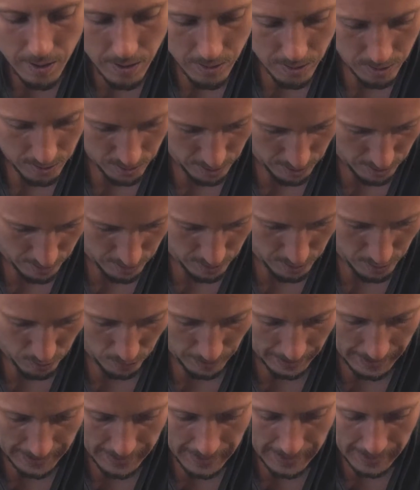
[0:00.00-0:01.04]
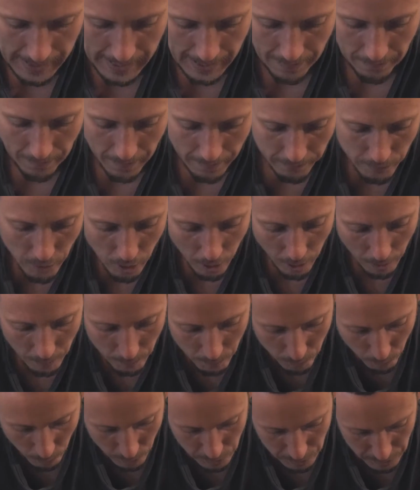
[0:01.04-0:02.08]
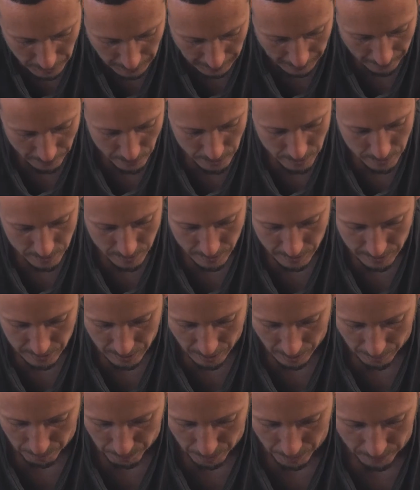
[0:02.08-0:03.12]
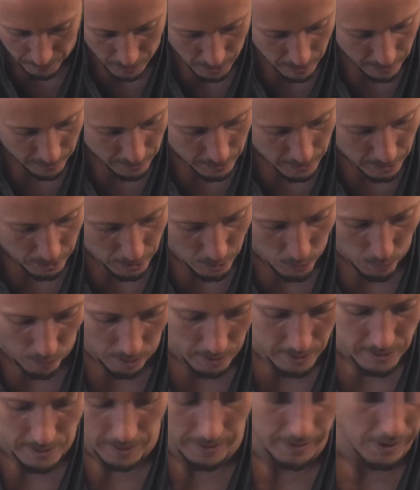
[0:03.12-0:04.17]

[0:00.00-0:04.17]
to the train. And they've got, once again, this is an example of kind of the good quality. They've